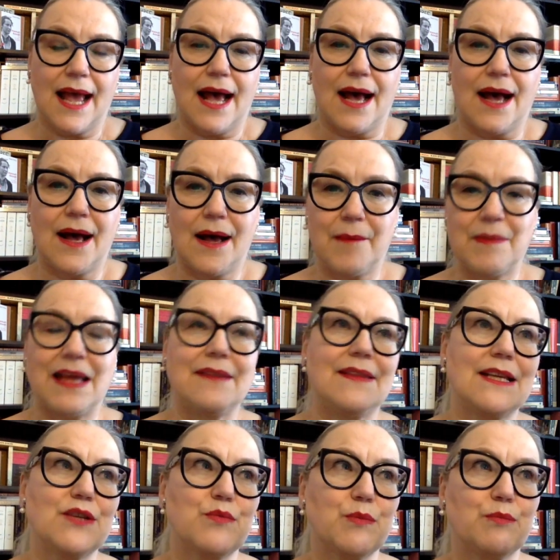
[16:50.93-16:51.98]
Um, and
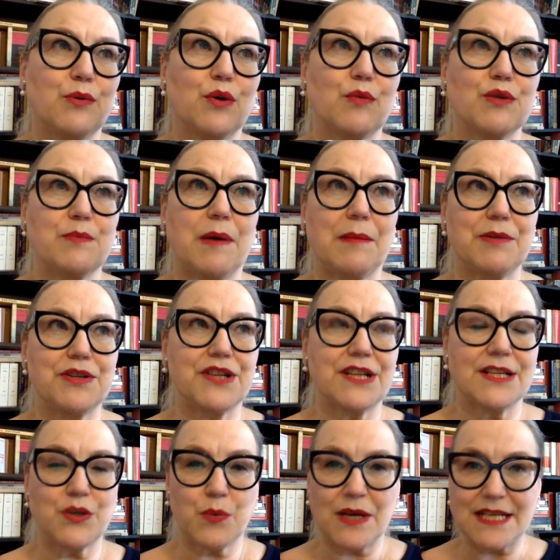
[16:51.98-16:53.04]
this book was published in
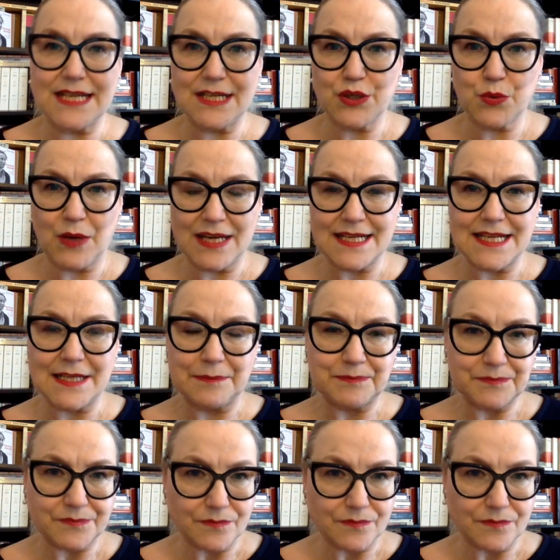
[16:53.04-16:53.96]
2020.